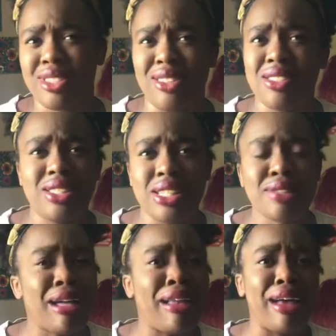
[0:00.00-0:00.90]
So
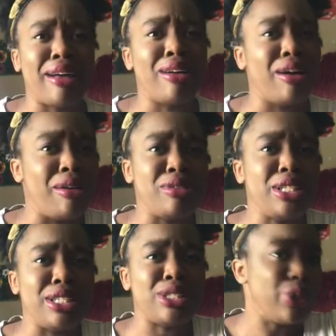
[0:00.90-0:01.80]
it's not like
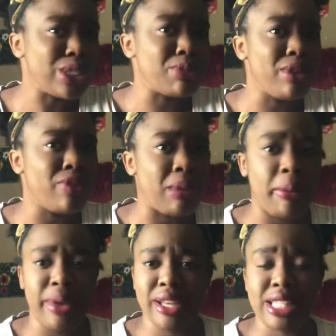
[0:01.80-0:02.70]
she just uses me for my
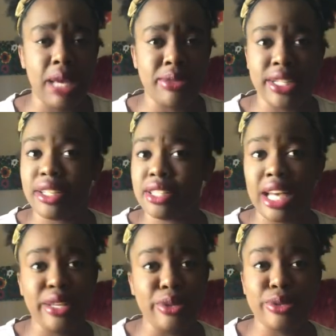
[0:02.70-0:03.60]
bed type shit. Cause
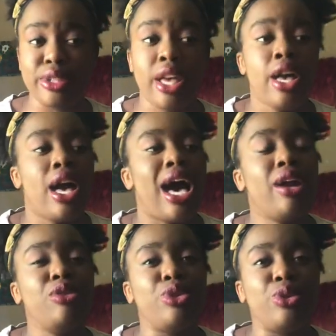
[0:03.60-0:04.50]
I
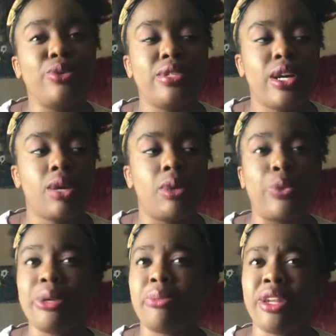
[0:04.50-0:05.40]
don't use her, but
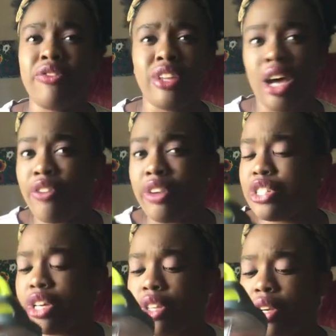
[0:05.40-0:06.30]
we benefit off each
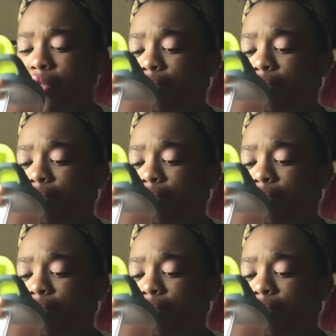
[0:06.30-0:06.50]
other.